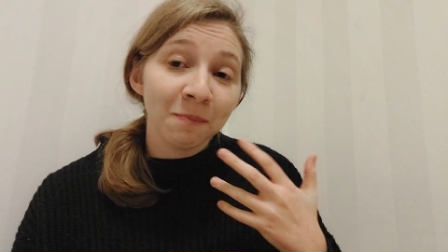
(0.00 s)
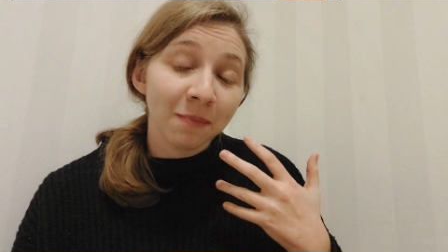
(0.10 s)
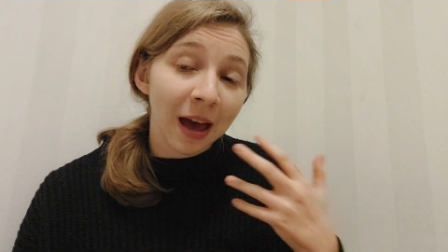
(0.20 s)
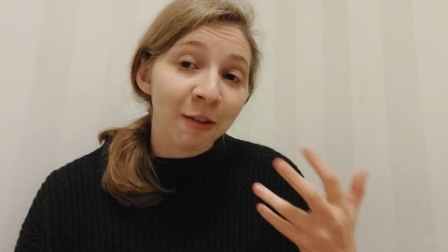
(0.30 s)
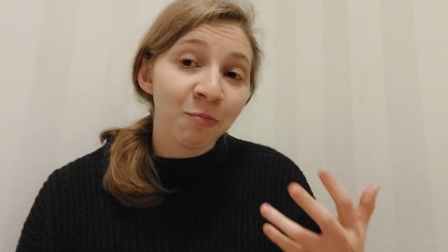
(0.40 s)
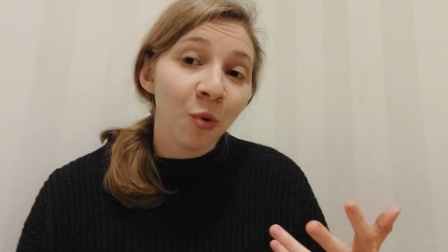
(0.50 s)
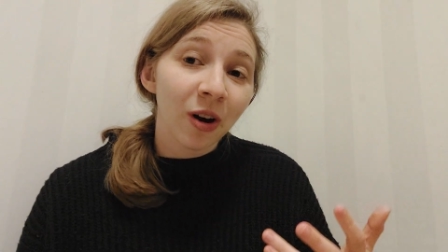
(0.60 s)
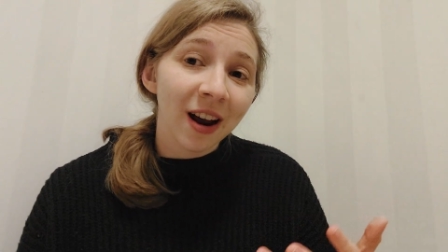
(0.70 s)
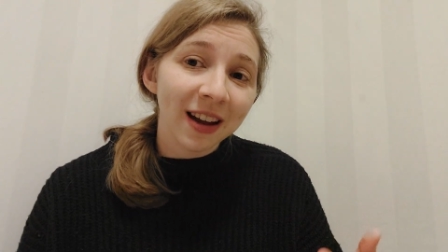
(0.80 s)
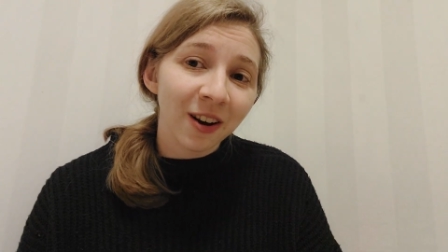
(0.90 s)
have
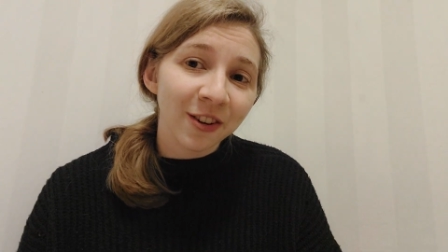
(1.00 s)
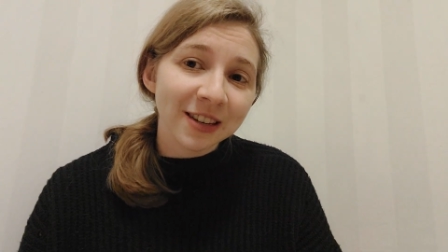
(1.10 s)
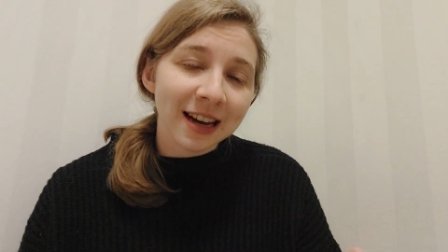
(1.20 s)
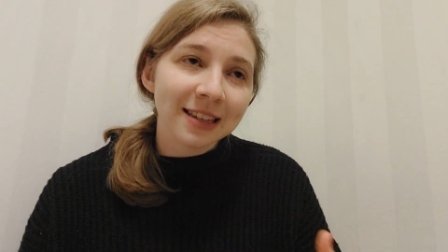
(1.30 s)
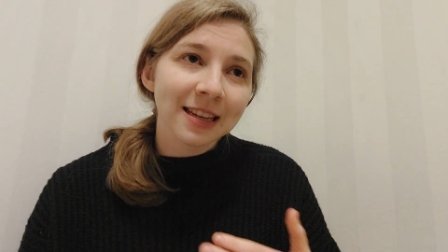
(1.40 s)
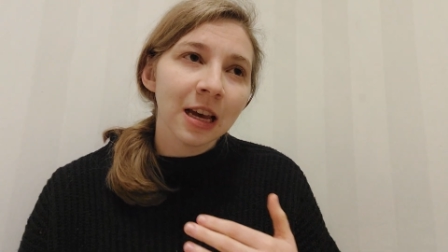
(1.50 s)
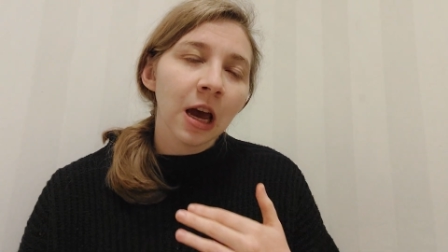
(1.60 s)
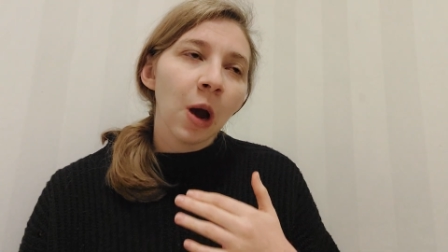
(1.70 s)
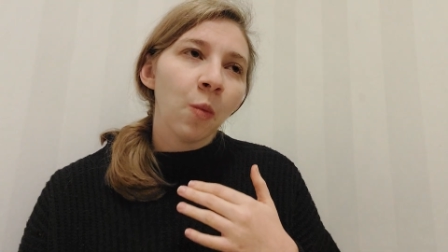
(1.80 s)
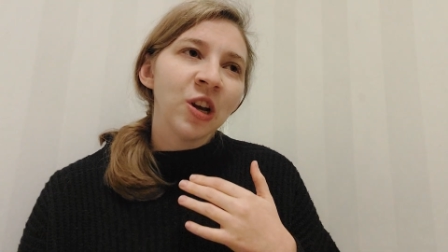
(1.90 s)
more eye contact,
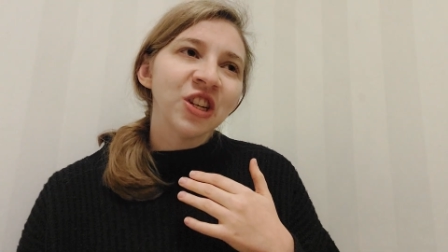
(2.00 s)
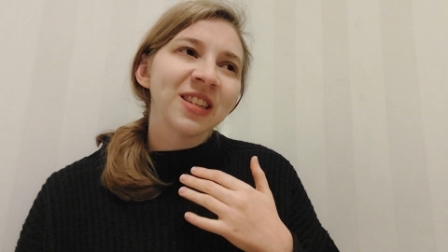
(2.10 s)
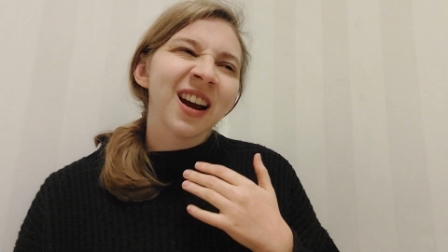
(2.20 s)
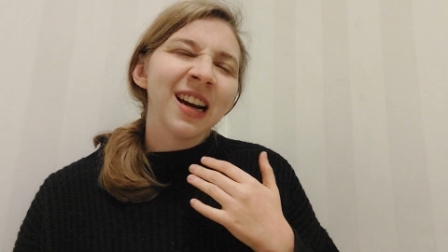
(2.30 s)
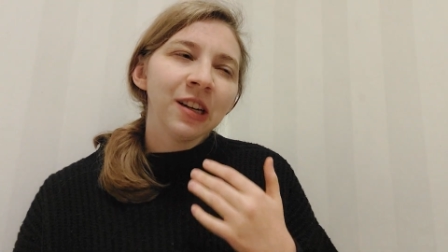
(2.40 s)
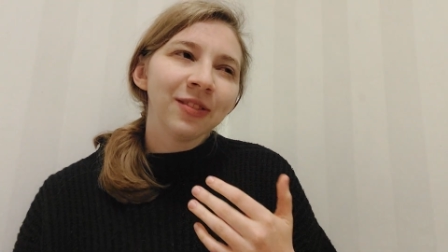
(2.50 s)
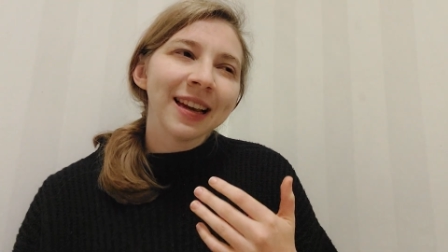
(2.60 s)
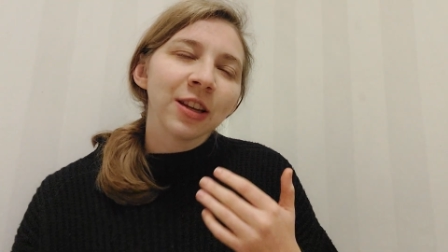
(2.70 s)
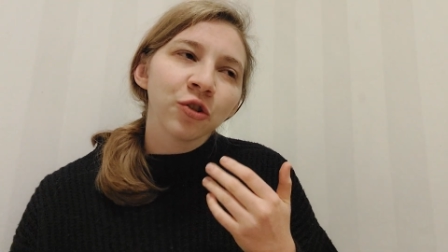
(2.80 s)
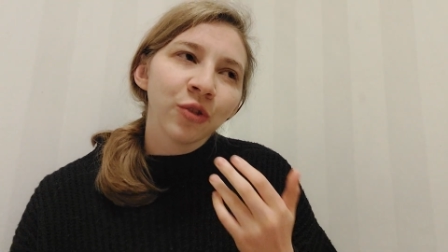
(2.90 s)
which is kind of
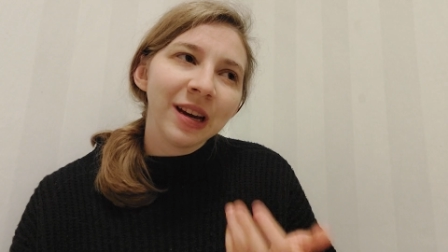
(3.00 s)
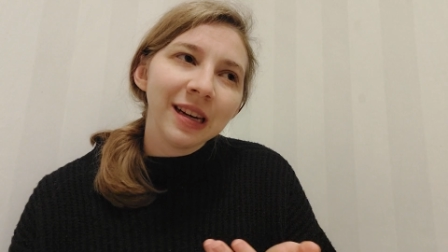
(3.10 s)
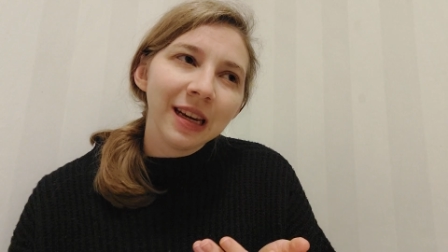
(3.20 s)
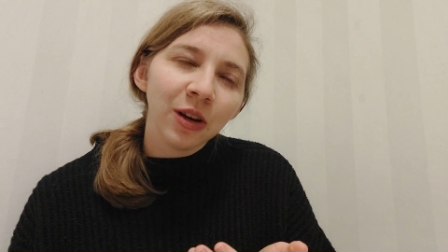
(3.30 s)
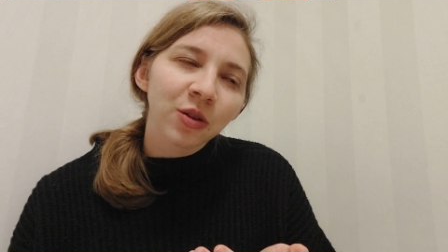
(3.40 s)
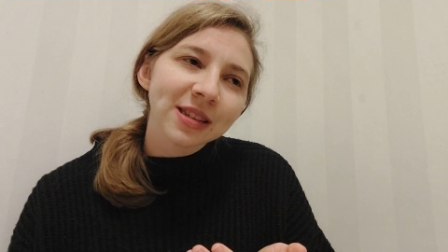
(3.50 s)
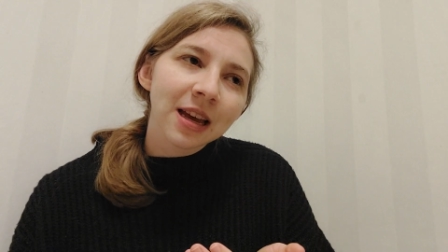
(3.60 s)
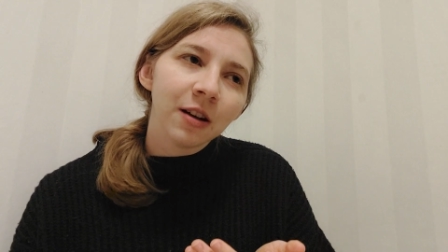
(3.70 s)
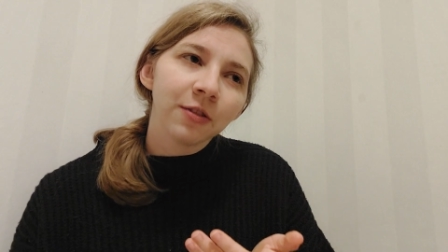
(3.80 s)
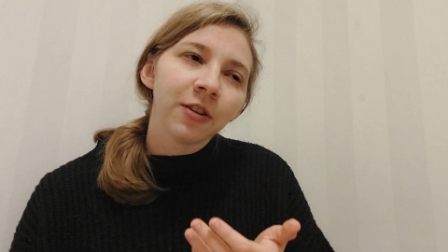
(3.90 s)
like training
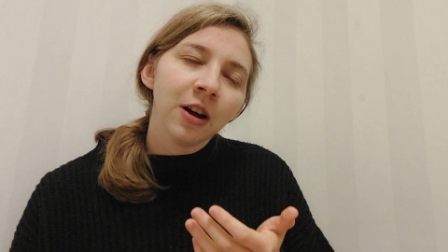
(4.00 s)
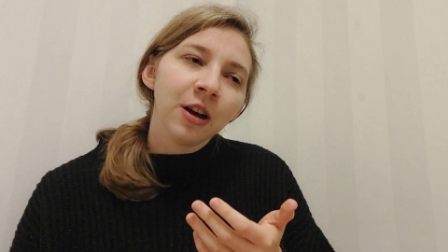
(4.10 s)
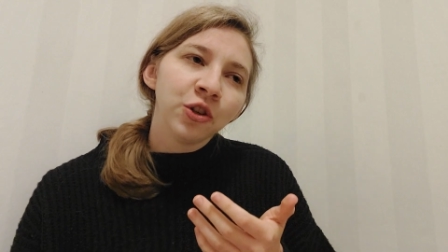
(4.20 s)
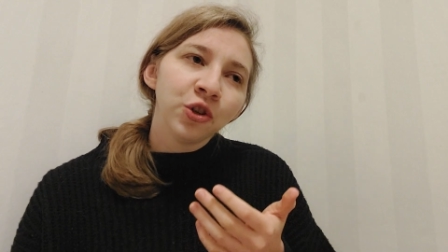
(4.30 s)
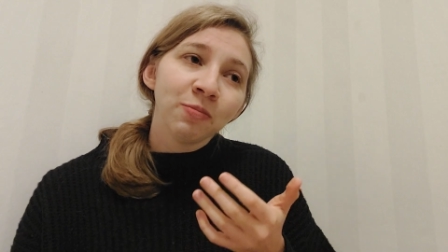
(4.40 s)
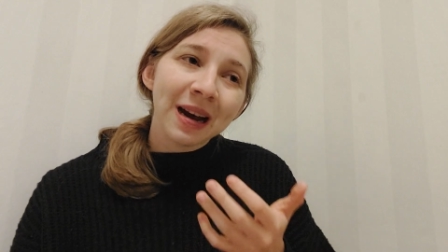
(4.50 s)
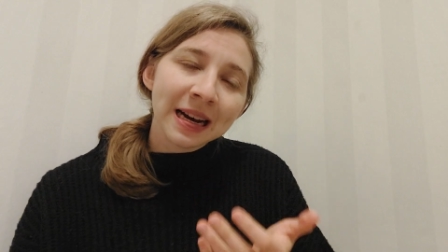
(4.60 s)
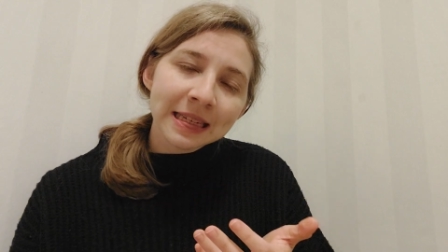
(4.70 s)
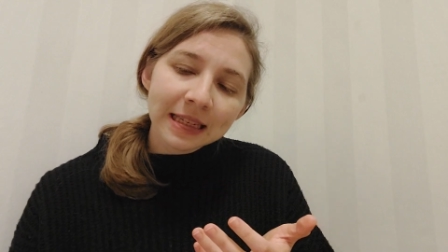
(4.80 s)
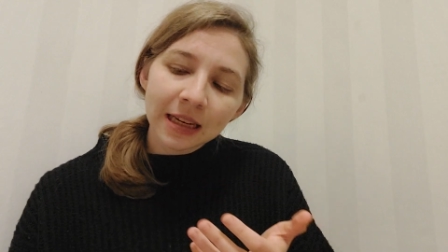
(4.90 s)
yourself to
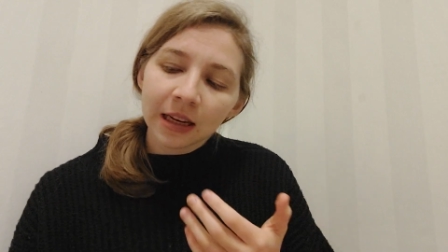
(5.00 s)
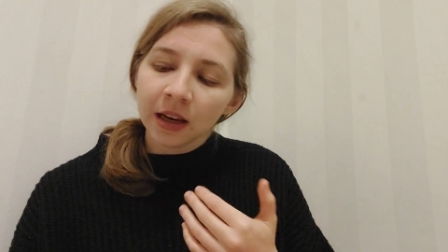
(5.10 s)
mask,